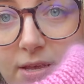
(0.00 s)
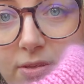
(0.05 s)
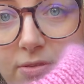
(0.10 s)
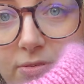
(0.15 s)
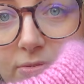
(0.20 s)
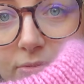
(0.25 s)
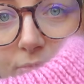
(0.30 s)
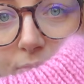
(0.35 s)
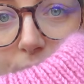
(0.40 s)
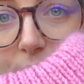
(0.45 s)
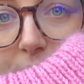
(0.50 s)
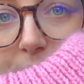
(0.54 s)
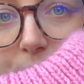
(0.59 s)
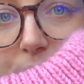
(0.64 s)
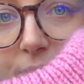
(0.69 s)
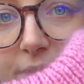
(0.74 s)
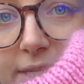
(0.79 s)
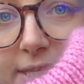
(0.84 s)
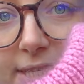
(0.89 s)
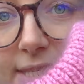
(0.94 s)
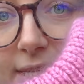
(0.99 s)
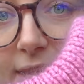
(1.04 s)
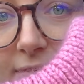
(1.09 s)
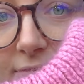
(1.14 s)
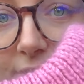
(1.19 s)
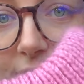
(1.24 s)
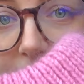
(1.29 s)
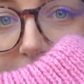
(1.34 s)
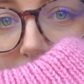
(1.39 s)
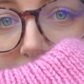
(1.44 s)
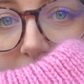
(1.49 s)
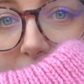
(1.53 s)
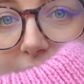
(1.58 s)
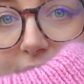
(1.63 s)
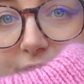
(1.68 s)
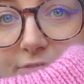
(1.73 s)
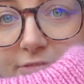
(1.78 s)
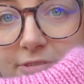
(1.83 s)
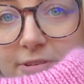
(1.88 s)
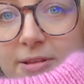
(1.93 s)
a
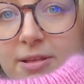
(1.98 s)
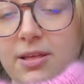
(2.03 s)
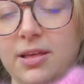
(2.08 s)
3.75.